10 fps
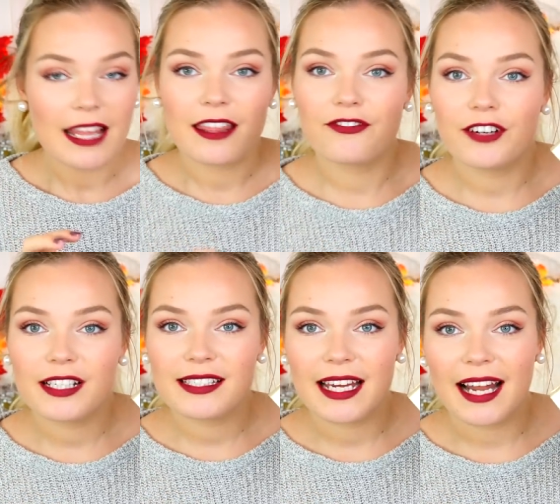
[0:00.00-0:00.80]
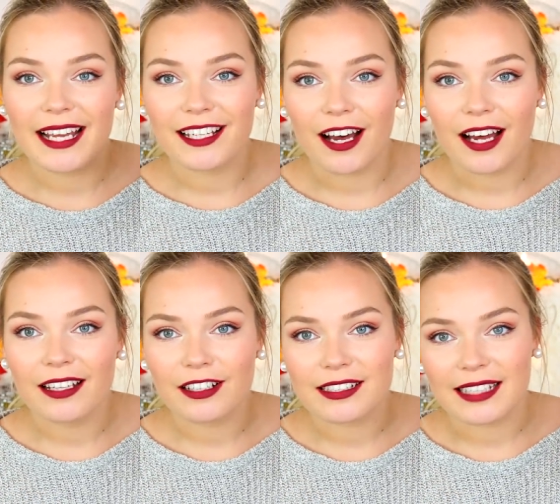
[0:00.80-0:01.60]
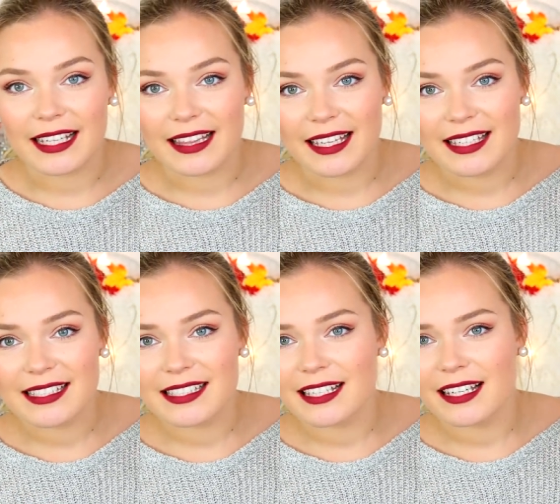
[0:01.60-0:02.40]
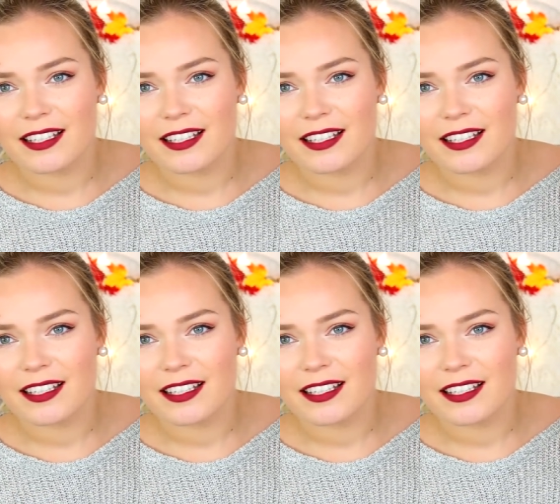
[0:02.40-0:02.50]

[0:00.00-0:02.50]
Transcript: The first set I got looks like this